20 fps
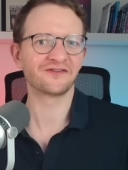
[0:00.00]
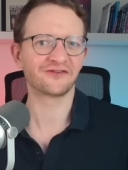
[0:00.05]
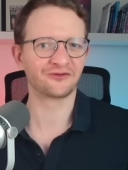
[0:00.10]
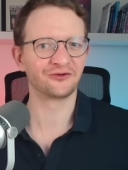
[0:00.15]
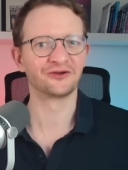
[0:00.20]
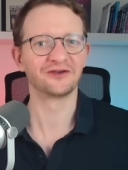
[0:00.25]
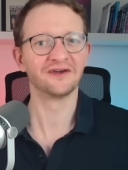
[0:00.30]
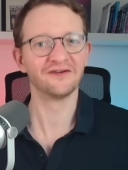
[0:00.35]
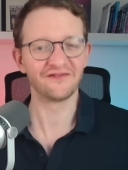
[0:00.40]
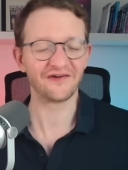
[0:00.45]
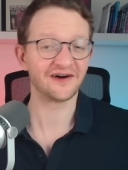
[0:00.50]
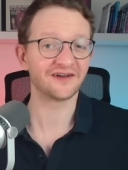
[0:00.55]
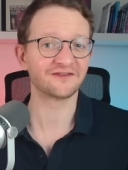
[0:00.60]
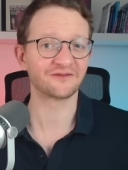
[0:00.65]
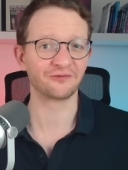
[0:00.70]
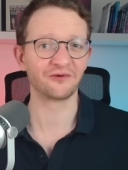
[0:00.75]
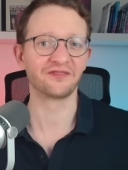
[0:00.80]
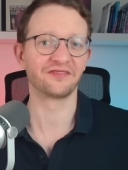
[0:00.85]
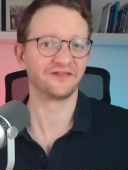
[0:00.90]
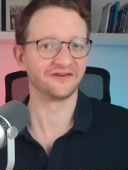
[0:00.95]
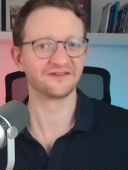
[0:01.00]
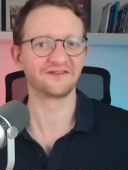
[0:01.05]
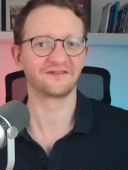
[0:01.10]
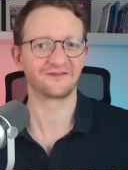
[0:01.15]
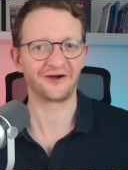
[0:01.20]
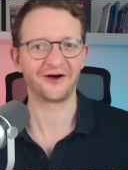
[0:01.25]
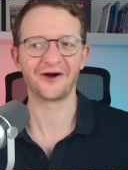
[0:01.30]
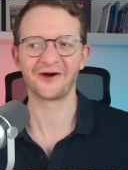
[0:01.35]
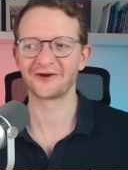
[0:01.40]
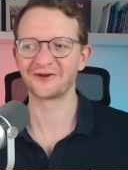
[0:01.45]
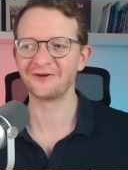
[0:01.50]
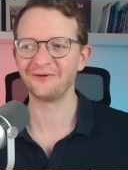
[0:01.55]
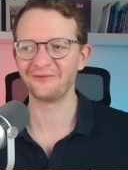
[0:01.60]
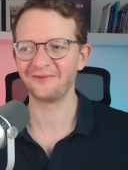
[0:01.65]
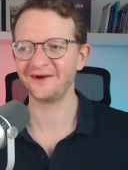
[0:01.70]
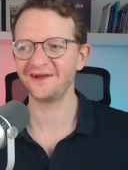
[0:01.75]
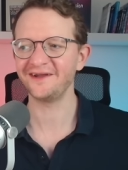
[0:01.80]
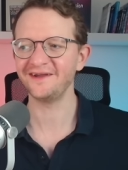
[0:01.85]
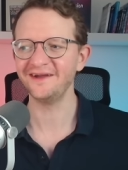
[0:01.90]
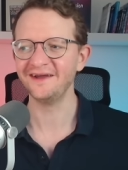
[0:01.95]
to give us with this song in a
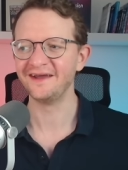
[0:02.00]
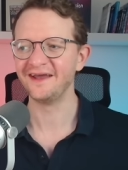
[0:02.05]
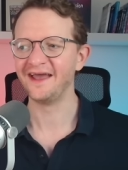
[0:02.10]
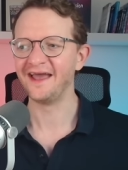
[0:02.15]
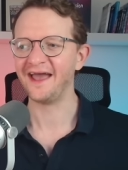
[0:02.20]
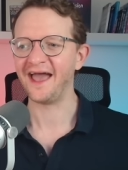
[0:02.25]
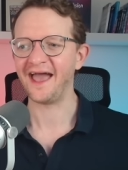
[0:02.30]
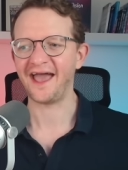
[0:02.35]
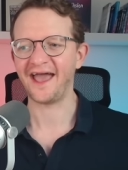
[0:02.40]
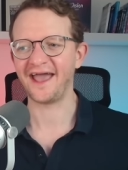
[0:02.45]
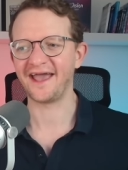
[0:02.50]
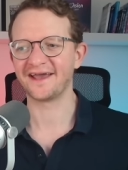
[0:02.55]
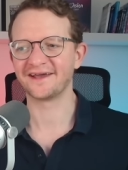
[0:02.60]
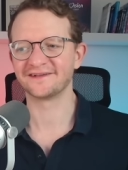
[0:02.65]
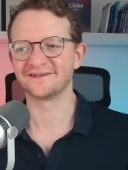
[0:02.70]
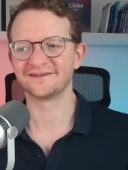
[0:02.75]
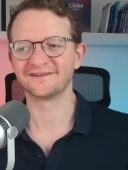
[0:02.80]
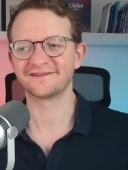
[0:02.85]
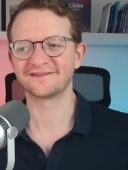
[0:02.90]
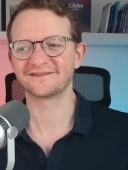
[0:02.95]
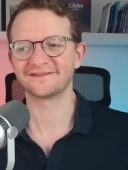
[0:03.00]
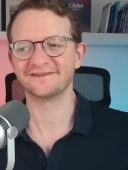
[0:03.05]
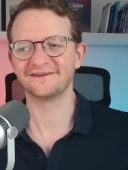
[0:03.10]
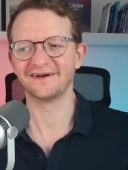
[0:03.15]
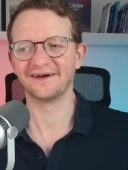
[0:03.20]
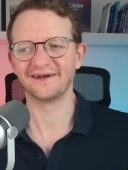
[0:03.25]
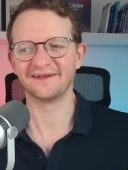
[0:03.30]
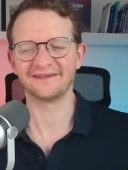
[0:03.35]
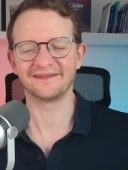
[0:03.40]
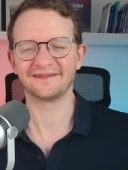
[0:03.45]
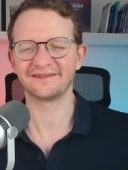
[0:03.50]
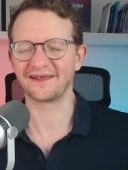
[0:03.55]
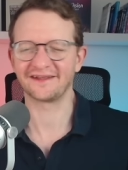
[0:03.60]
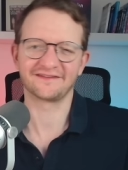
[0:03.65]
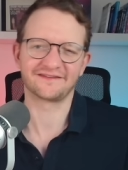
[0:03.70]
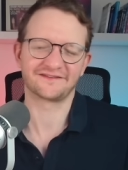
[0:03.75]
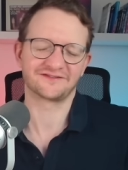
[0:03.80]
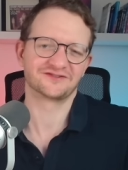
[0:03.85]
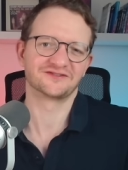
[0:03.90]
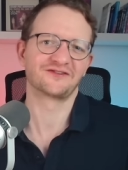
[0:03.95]
way, and
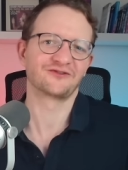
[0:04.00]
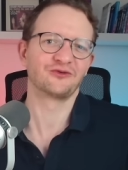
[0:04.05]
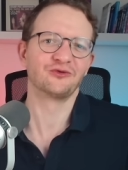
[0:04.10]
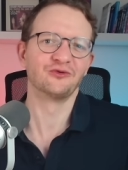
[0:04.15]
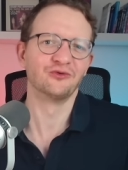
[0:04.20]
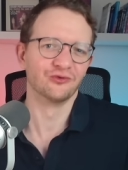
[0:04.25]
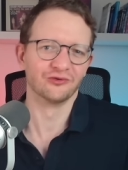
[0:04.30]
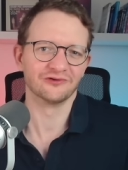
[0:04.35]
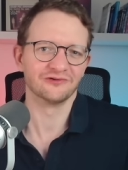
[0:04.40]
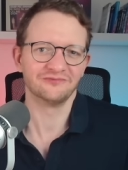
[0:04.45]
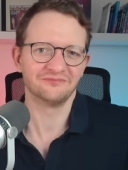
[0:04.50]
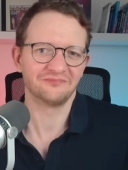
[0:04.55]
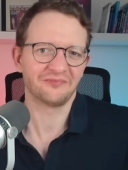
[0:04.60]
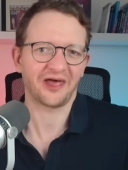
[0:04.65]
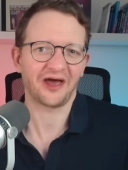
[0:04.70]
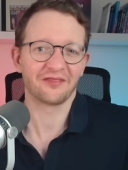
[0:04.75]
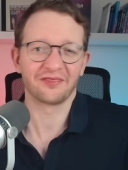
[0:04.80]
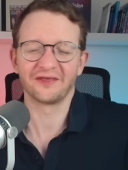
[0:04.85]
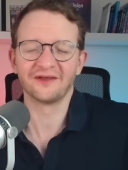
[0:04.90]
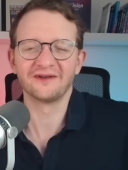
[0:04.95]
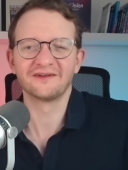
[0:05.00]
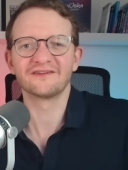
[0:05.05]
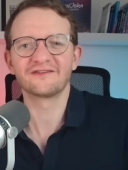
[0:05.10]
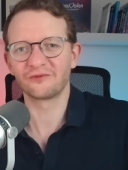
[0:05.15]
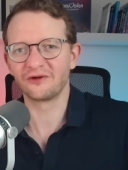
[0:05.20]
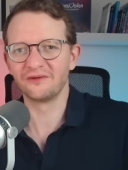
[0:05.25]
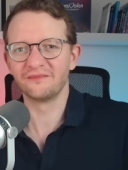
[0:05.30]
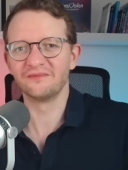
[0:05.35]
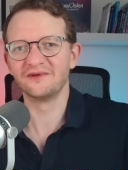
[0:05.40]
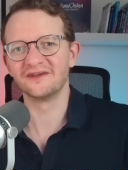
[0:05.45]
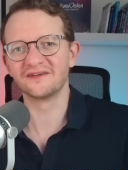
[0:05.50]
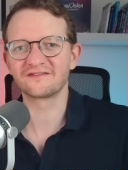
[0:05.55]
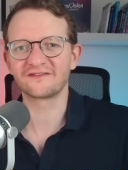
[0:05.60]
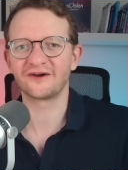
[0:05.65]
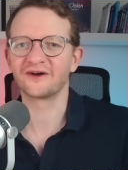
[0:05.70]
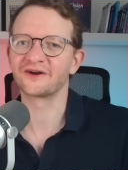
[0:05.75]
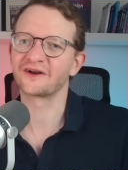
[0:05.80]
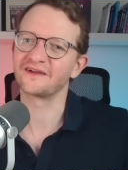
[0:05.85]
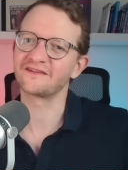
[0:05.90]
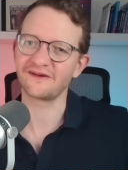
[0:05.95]
that's just cool. I think this will be a
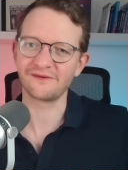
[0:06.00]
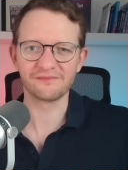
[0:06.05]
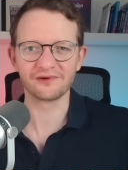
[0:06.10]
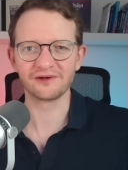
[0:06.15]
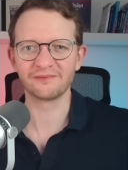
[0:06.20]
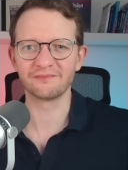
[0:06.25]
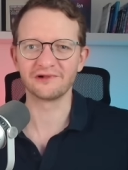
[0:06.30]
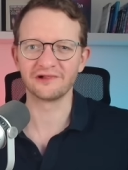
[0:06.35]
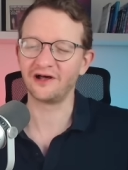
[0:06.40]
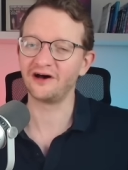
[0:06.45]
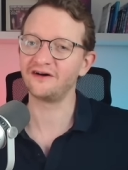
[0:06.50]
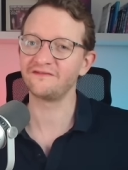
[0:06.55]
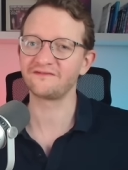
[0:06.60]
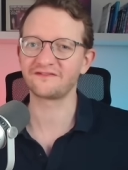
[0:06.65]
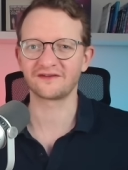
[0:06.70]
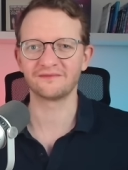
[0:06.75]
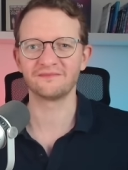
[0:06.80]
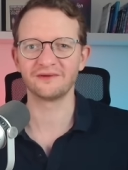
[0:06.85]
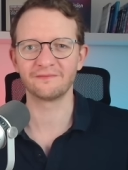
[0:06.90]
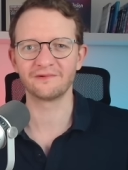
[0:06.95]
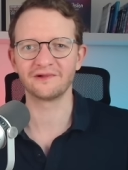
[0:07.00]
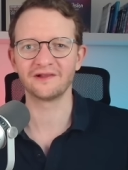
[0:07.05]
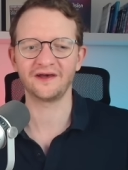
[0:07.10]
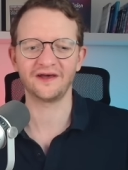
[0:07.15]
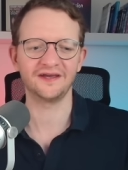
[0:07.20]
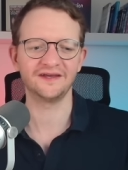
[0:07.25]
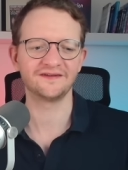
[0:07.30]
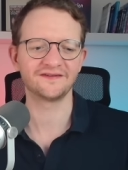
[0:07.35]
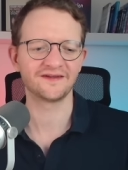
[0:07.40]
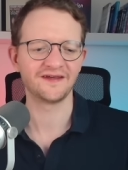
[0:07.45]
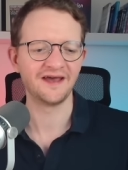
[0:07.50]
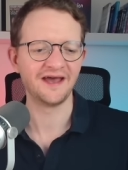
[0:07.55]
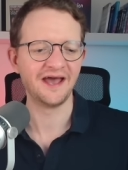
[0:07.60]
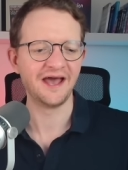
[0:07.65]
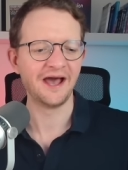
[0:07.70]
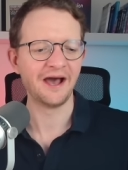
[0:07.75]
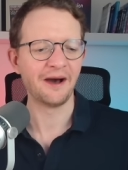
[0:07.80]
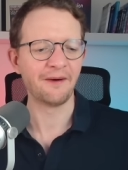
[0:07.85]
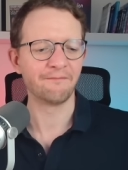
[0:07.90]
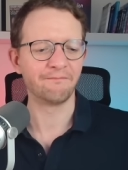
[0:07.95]
song that some people love, some people hate,
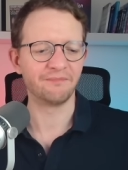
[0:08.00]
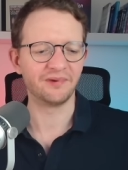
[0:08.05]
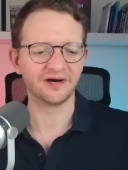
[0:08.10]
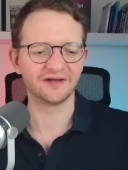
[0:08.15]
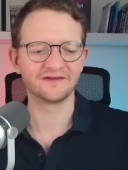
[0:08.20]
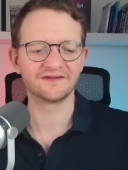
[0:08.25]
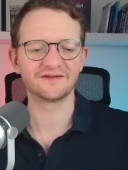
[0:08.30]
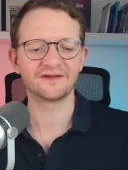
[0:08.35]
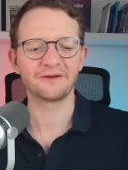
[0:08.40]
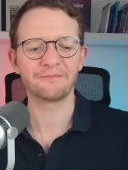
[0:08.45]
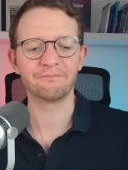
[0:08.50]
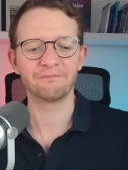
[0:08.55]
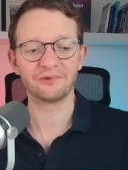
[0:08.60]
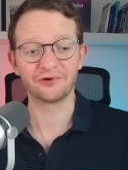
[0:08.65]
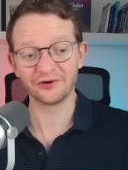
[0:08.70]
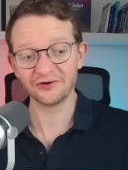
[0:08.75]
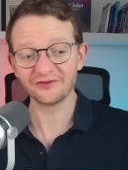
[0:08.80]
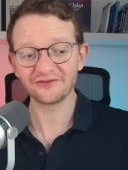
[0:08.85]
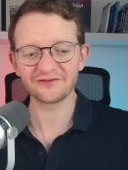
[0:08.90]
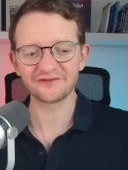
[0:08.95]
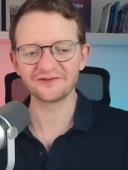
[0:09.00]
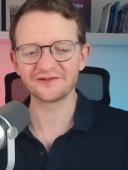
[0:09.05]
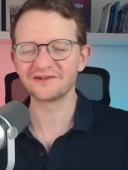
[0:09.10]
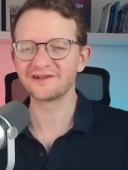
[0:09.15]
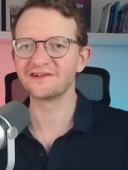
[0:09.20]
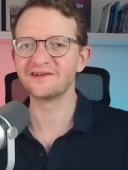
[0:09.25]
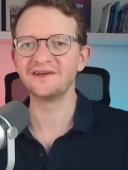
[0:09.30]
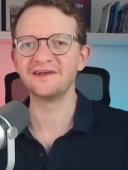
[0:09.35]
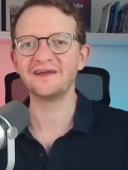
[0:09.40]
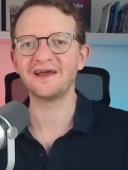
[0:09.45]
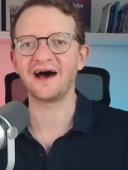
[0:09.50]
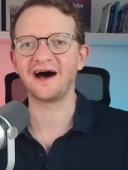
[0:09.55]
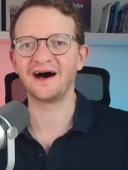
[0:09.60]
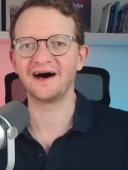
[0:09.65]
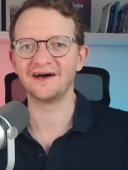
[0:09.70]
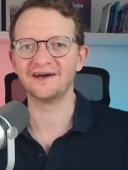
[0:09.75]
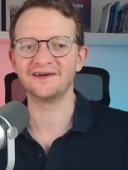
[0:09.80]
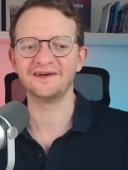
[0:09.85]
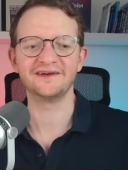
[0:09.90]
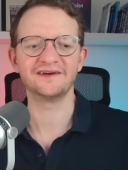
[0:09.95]
but personally
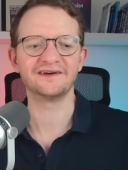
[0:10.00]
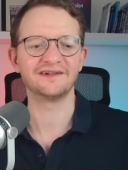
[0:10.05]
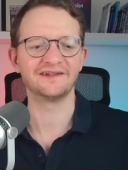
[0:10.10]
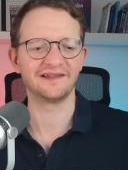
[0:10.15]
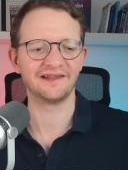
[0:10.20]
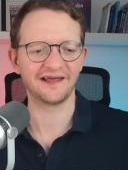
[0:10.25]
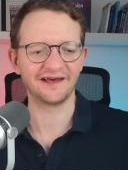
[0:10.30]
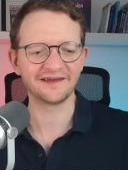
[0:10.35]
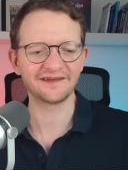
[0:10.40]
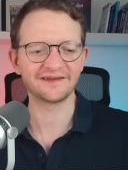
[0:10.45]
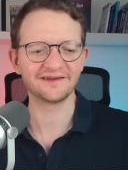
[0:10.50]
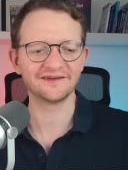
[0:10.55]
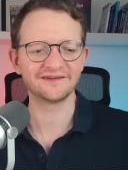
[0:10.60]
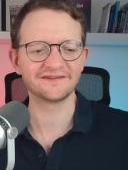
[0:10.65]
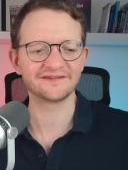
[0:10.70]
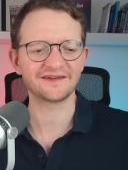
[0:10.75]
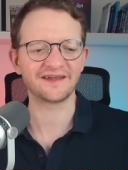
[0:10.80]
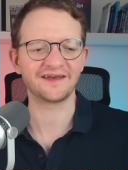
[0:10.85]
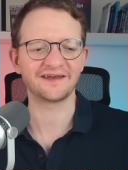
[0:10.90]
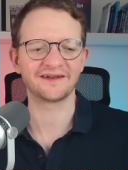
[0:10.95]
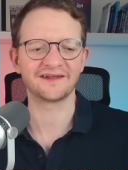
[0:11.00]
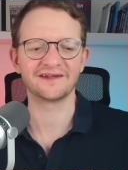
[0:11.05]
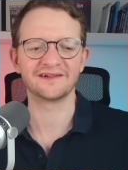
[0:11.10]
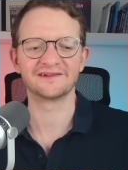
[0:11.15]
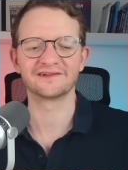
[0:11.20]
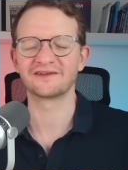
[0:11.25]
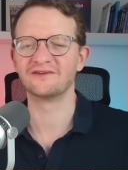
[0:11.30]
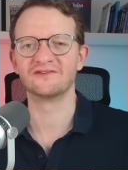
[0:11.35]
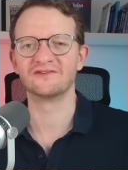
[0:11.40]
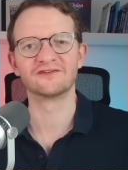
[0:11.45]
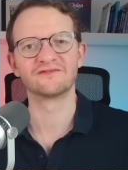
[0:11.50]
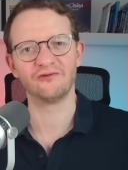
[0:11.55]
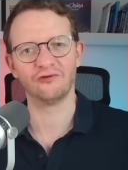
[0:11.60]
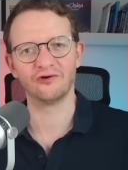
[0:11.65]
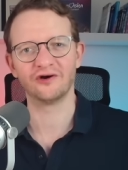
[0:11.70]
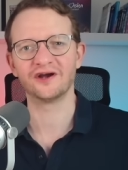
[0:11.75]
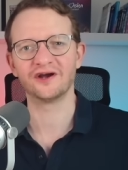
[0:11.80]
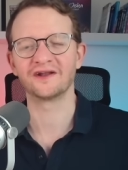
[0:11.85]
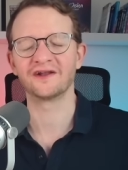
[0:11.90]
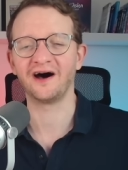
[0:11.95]
I like it and I'll give it
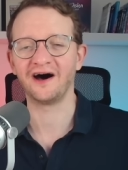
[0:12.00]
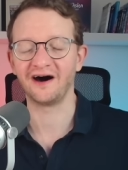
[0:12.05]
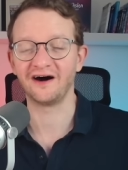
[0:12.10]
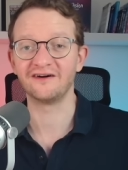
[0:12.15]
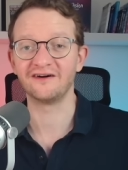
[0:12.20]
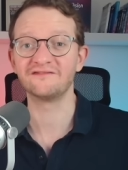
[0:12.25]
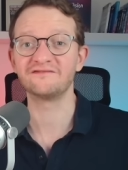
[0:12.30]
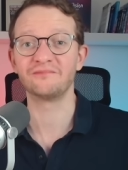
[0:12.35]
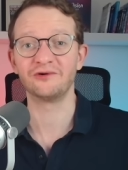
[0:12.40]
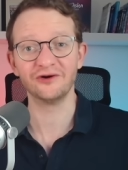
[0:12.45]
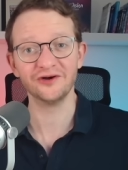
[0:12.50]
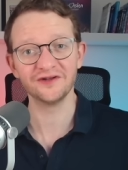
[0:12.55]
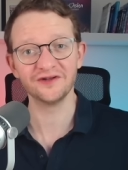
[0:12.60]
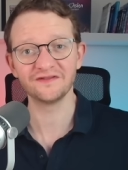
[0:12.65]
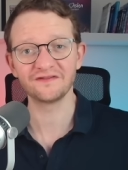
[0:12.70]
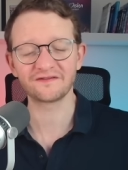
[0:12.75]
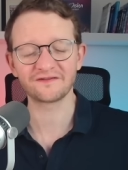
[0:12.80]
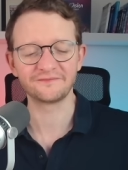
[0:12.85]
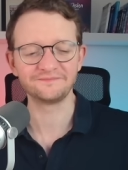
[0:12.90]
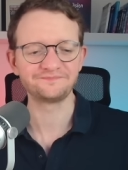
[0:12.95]
4.5 points.